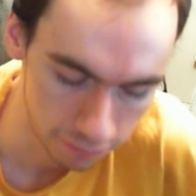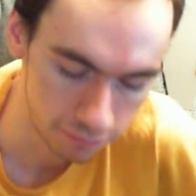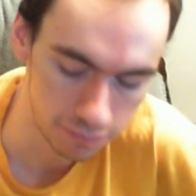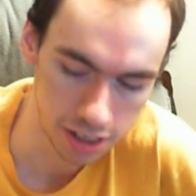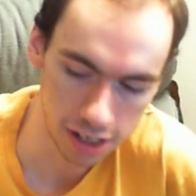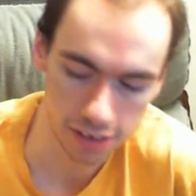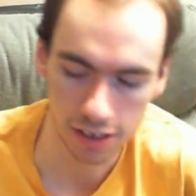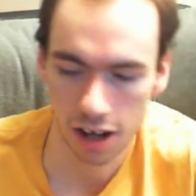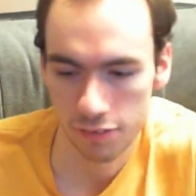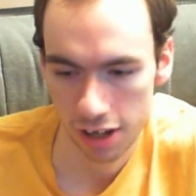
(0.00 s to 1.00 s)
yeah, and
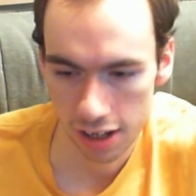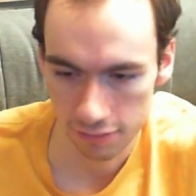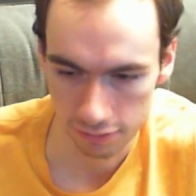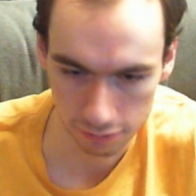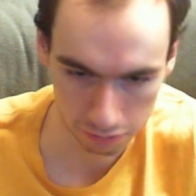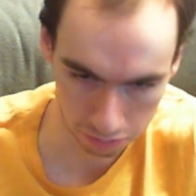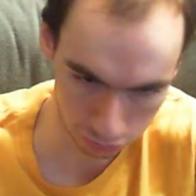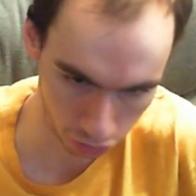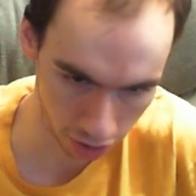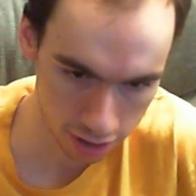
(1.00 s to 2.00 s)
then I've had
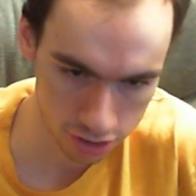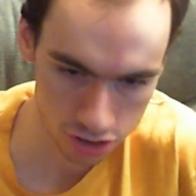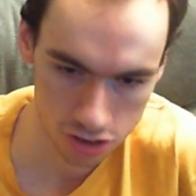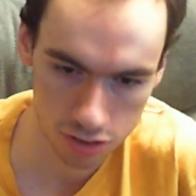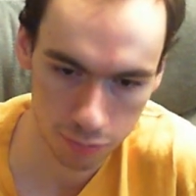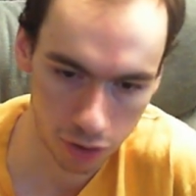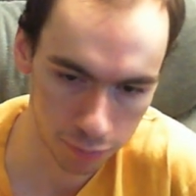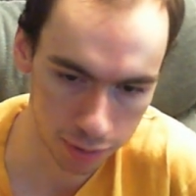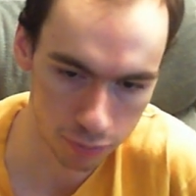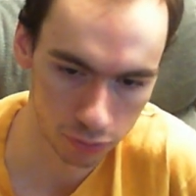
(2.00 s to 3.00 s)
Grant's
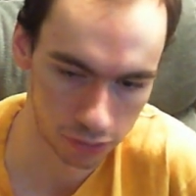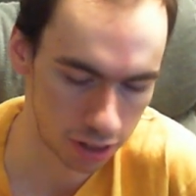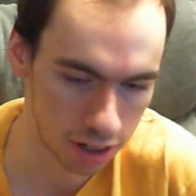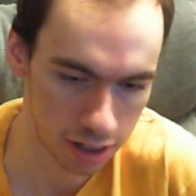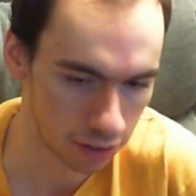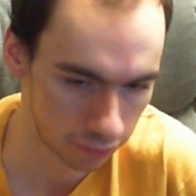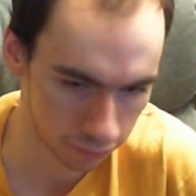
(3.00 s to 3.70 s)
probably more than any other